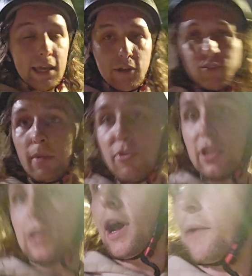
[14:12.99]
what I'm
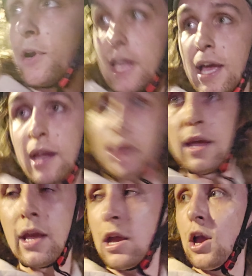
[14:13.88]
thinking. I want to get
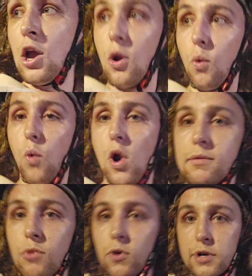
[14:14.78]
one
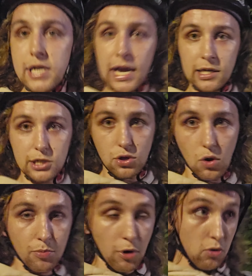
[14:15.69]
more nice
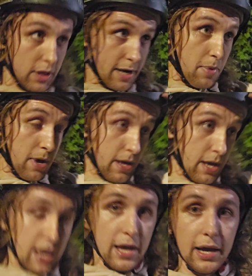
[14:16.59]
GoPro clip.
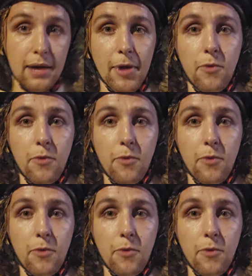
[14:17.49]
I